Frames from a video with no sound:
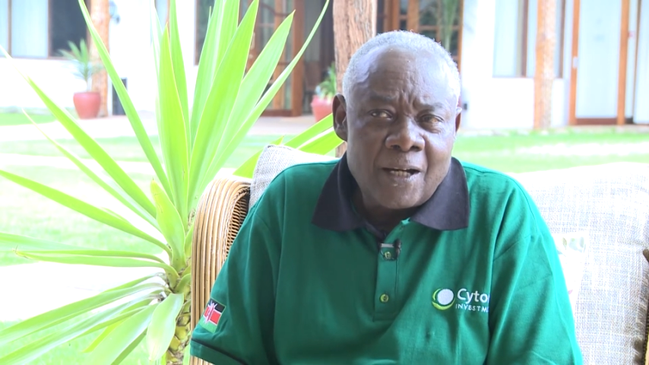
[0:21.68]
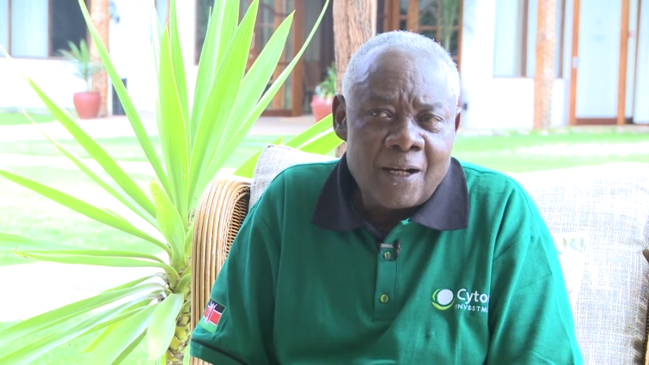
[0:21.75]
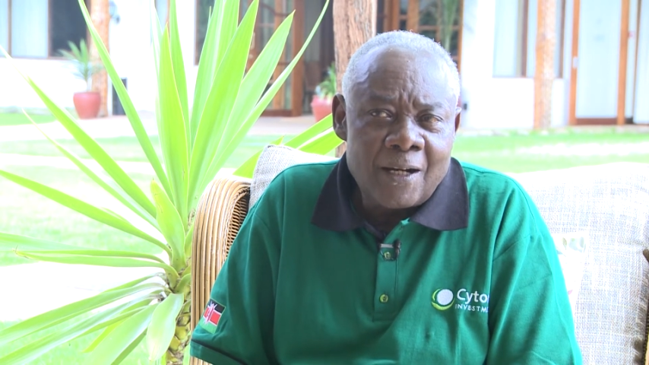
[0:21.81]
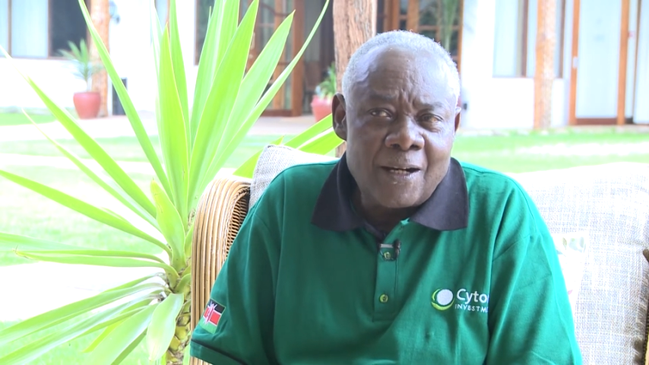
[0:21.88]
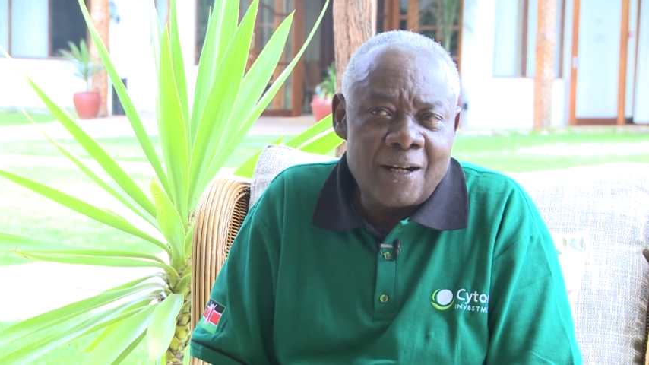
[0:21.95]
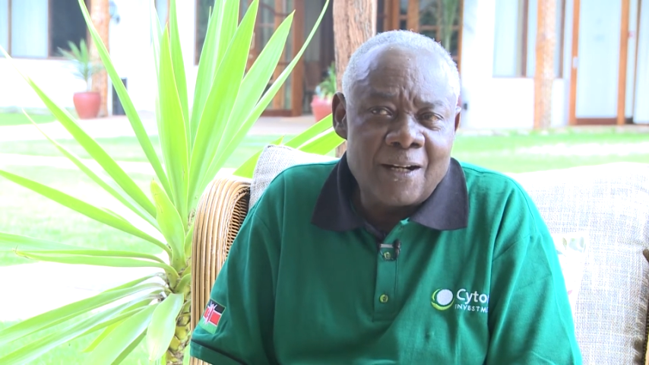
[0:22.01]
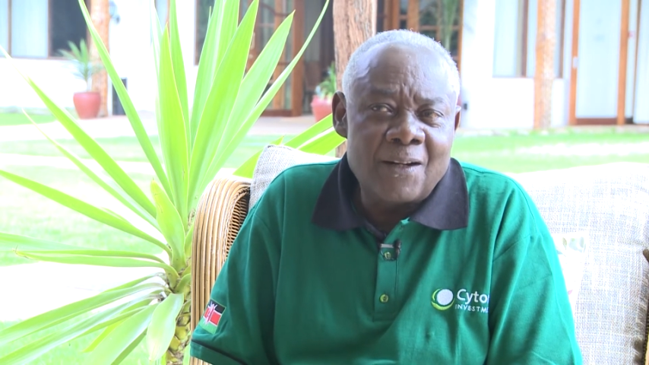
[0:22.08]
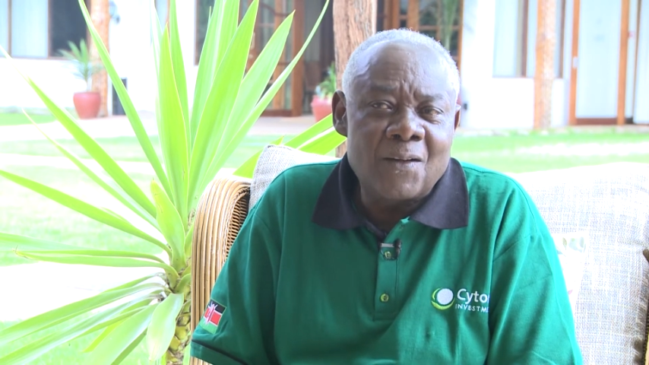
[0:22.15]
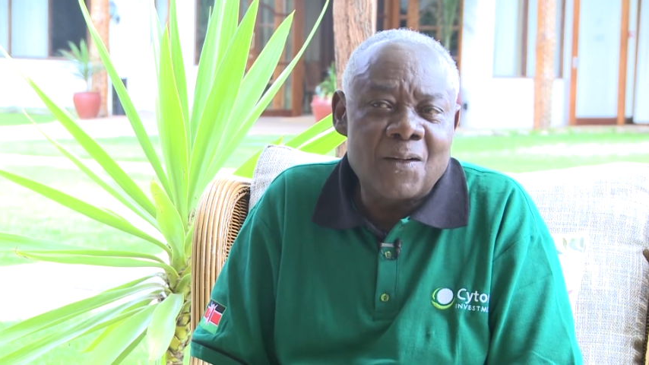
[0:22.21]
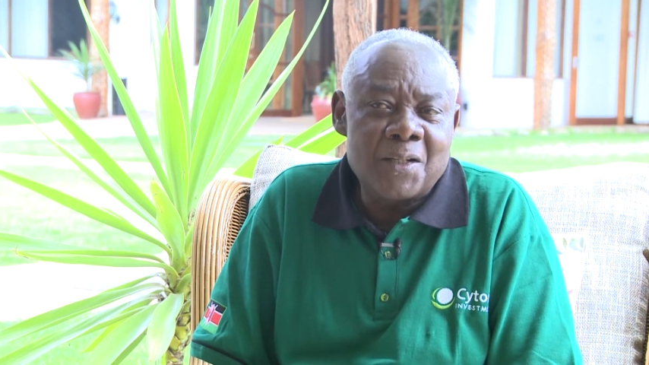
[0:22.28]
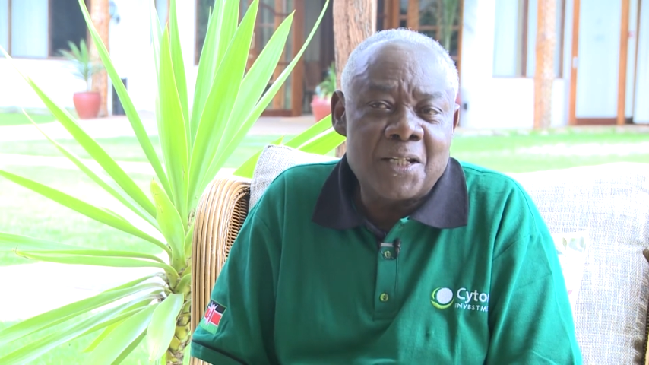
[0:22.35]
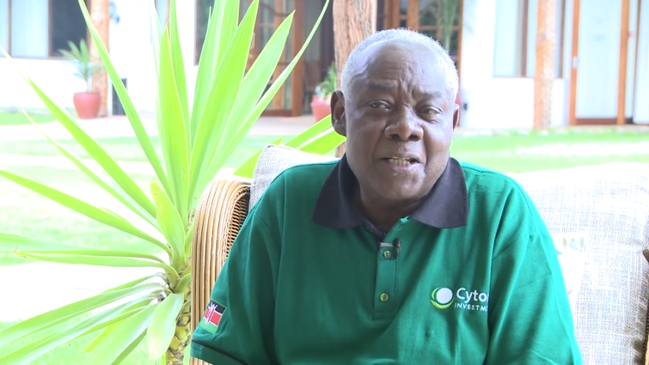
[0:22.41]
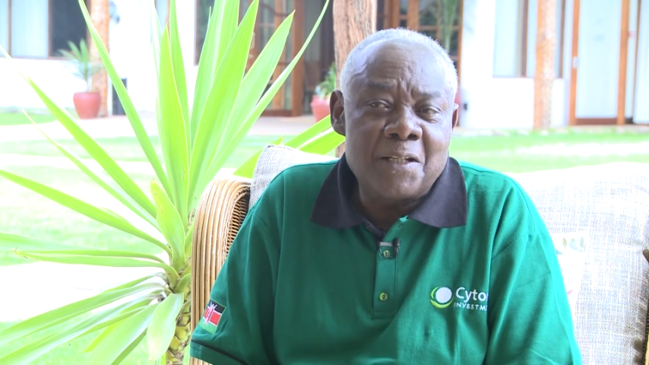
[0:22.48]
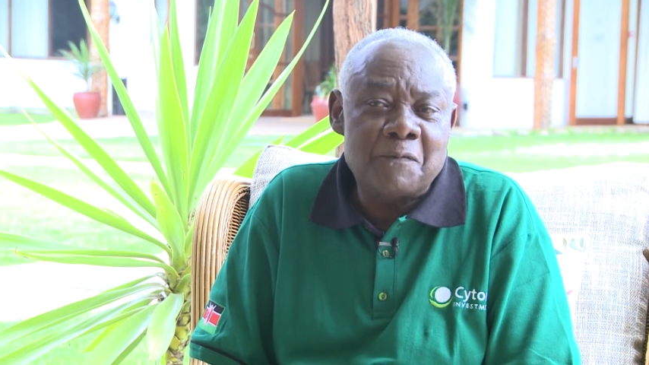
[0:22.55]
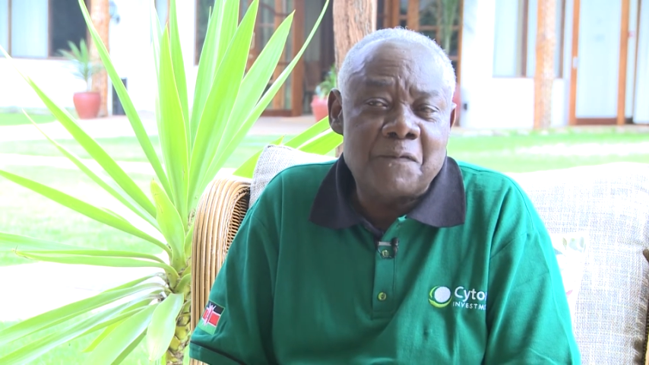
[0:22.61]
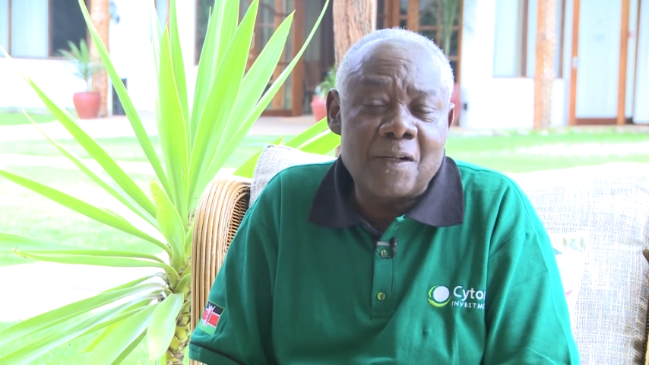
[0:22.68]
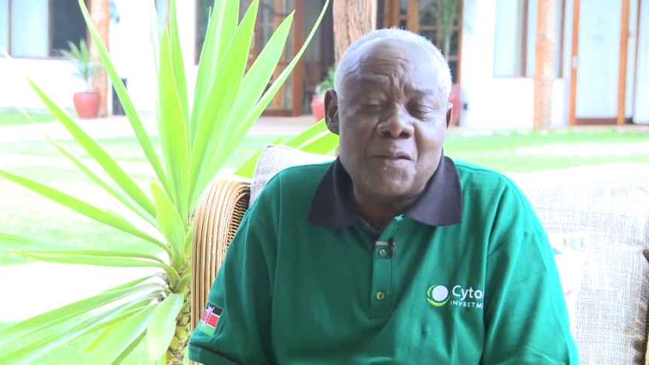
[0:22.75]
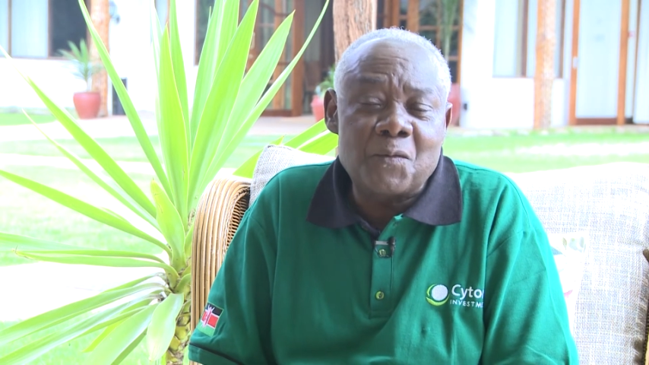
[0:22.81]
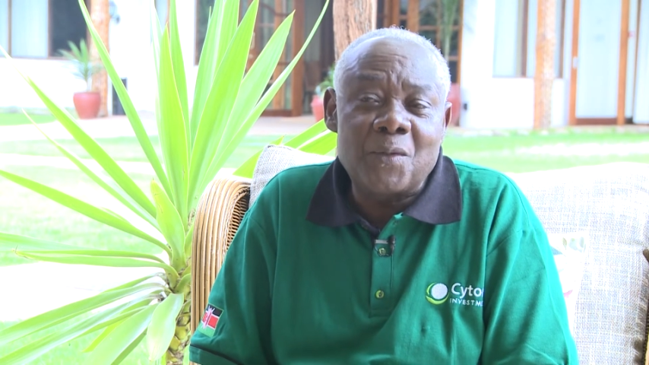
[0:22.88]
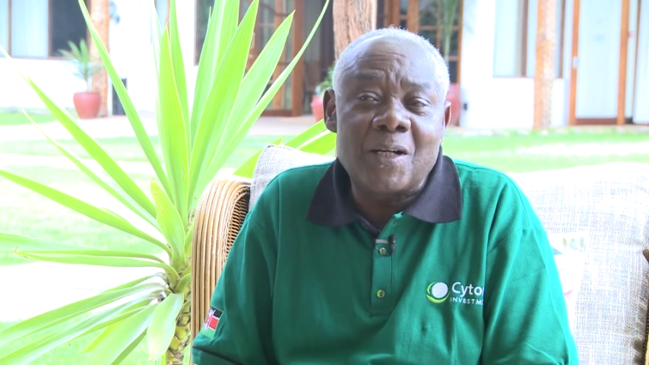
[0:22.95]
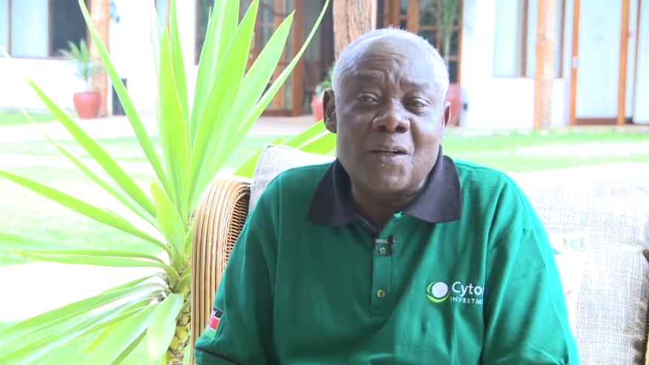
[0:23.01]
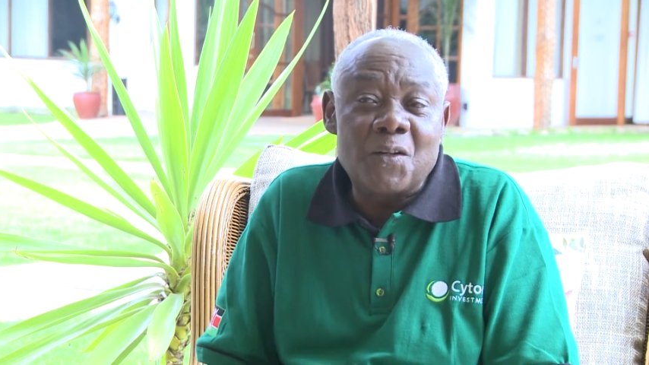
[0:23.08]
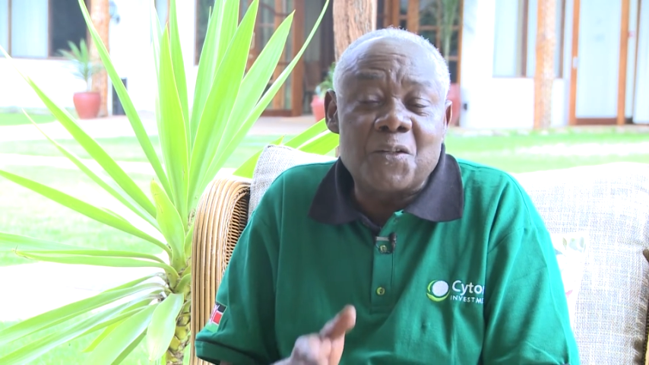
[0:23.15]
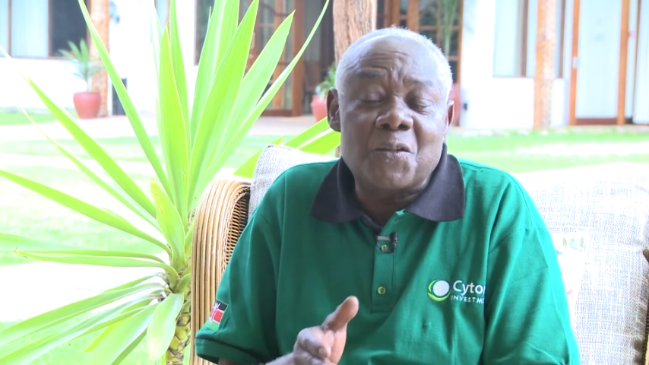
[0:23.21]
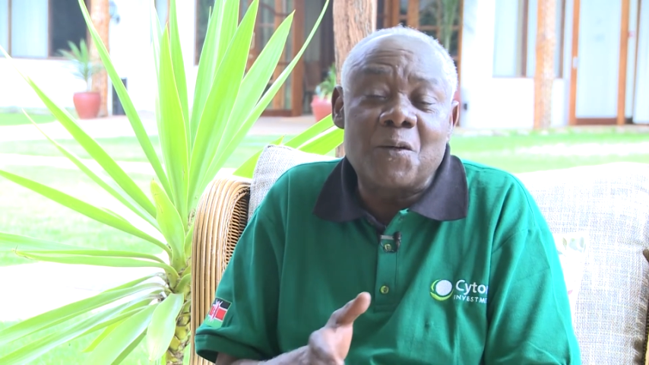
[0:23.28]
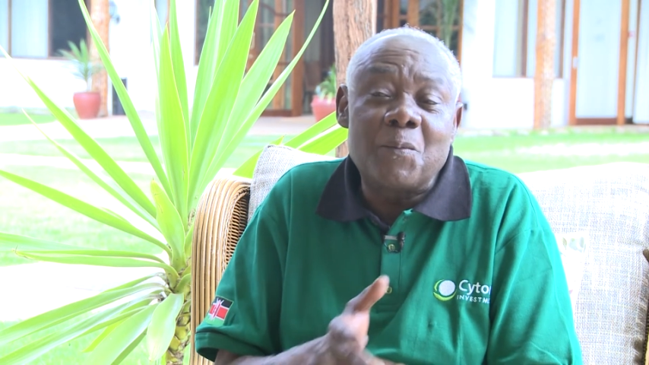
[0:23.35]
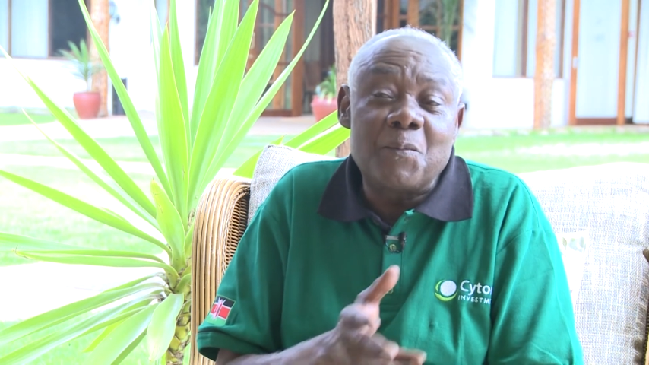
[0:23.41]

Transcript: And uh, in fact, we are going to